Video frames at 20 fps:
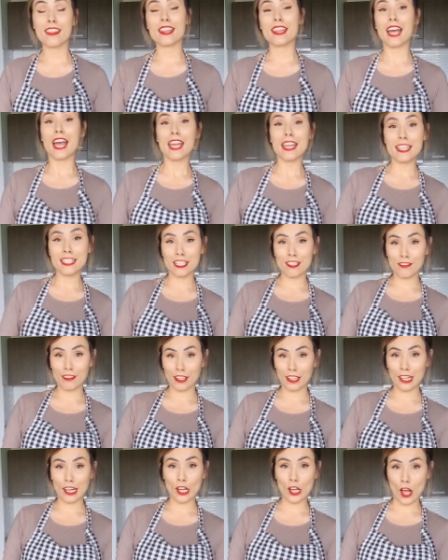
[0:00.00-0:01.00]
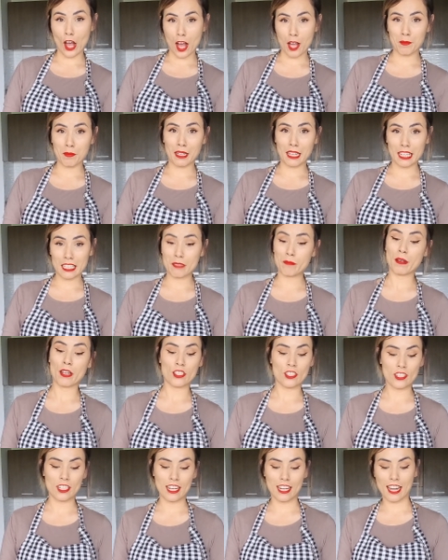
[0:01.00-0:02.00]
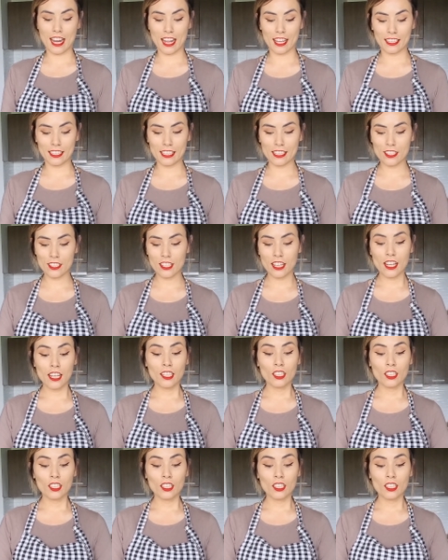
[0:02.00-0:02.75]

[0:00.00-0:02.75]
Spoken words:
That is a very common expression in English.